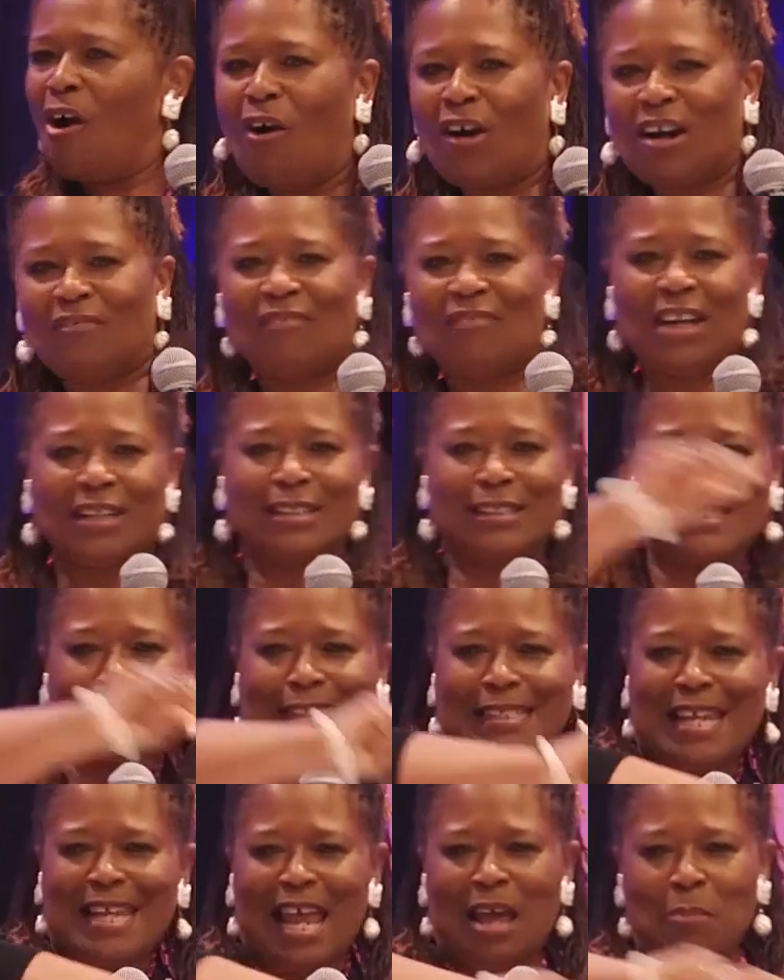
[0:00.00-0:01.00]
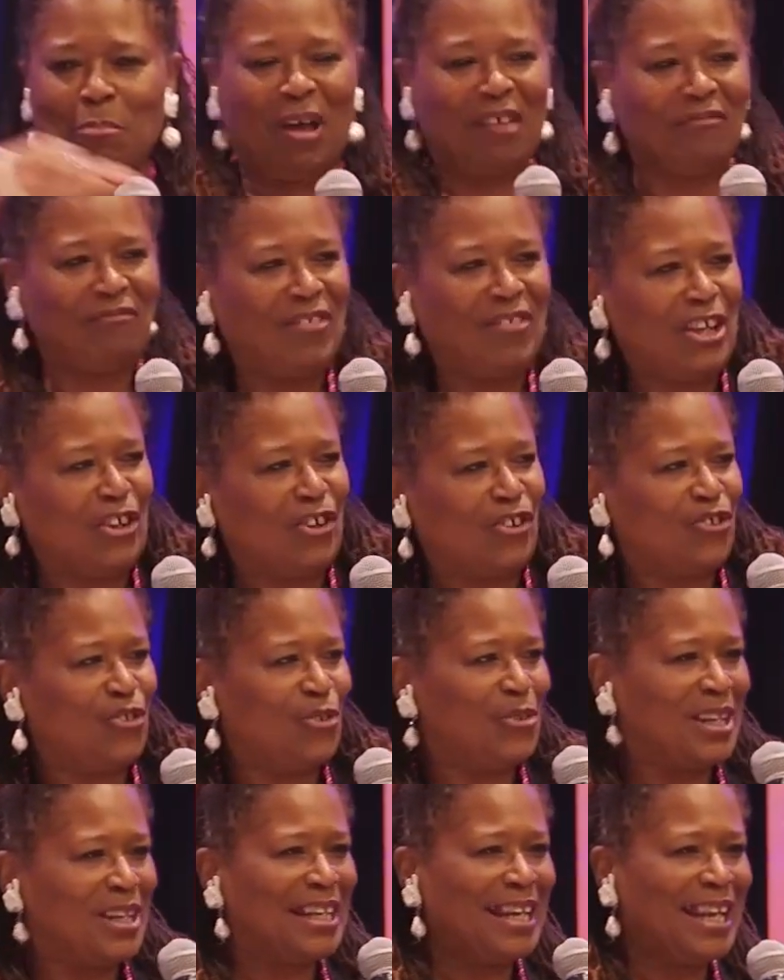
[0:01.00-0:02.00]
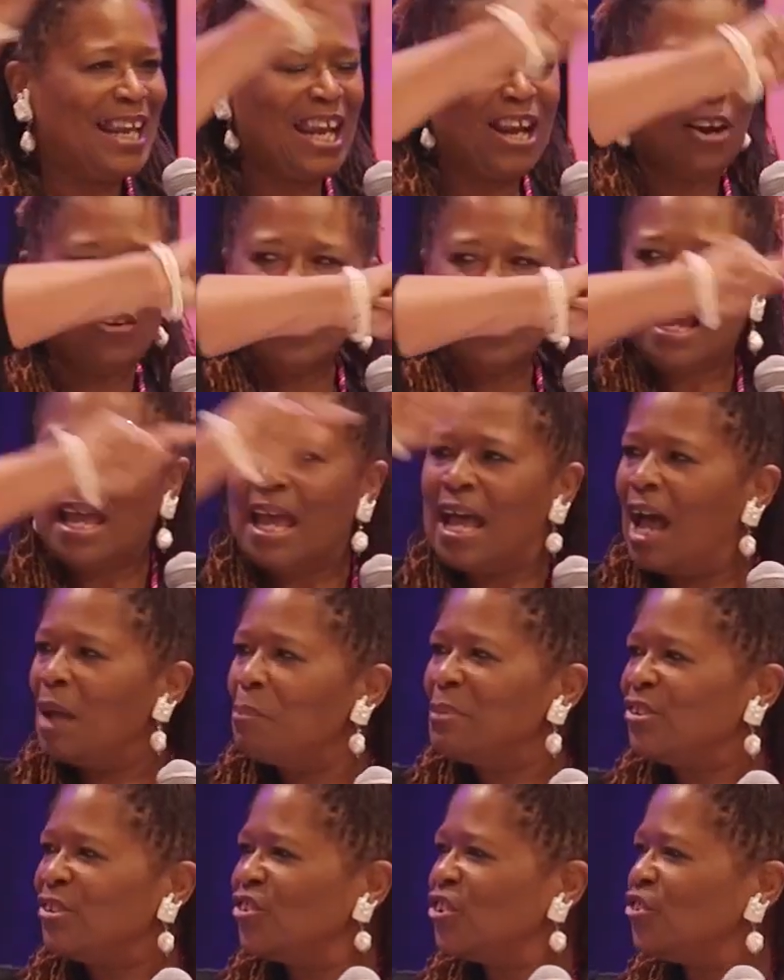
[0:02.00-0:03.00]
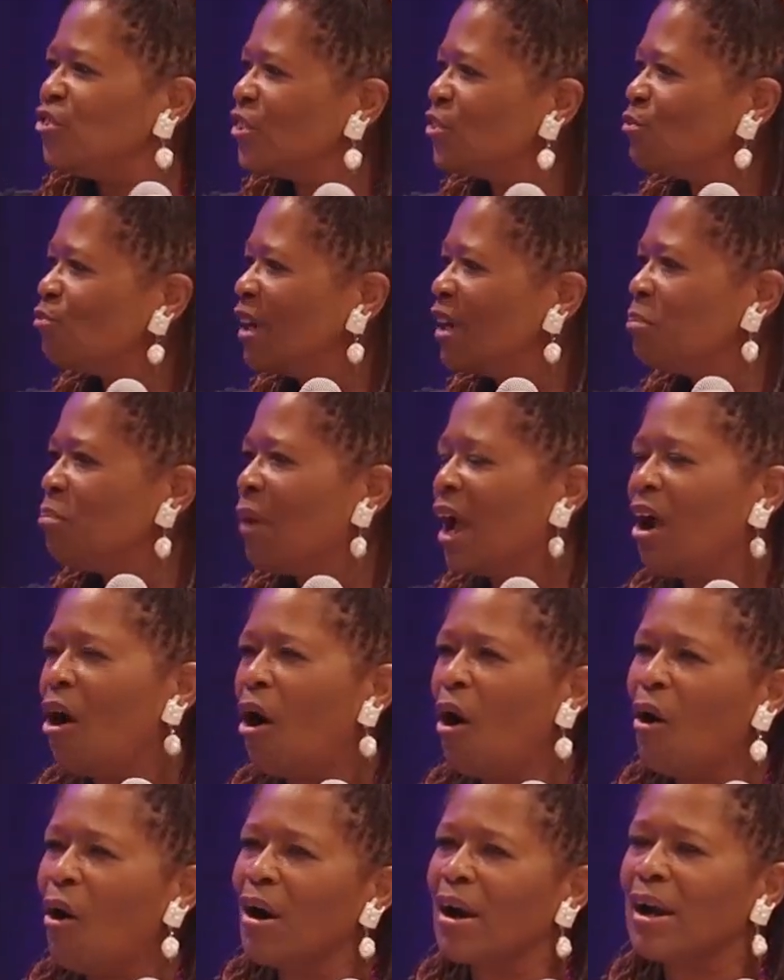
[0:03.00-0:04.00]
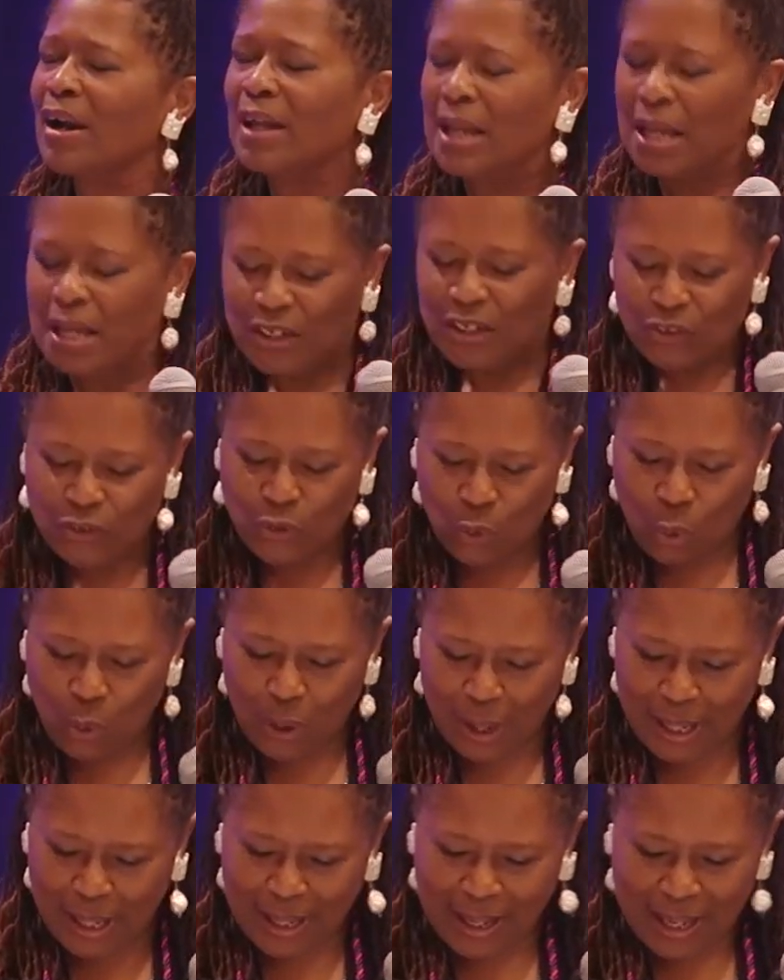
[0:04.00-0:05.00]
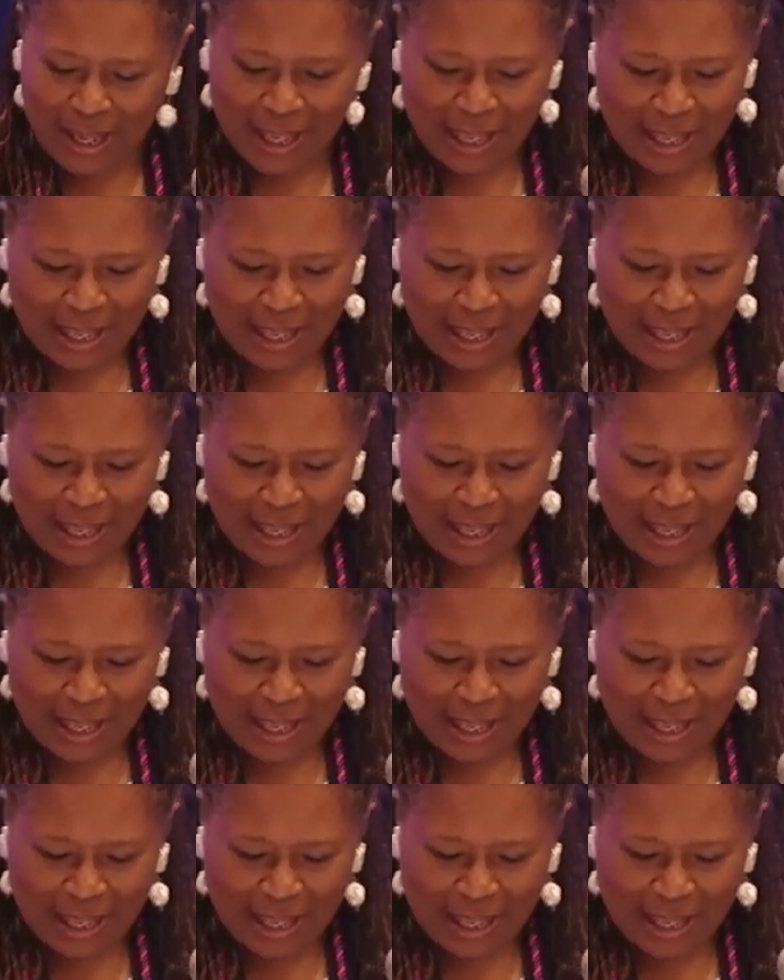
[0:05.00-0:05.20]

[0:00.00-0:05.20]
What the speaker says: heart. If I could snap my fingers, you could hear it. I mean, she just read my heart during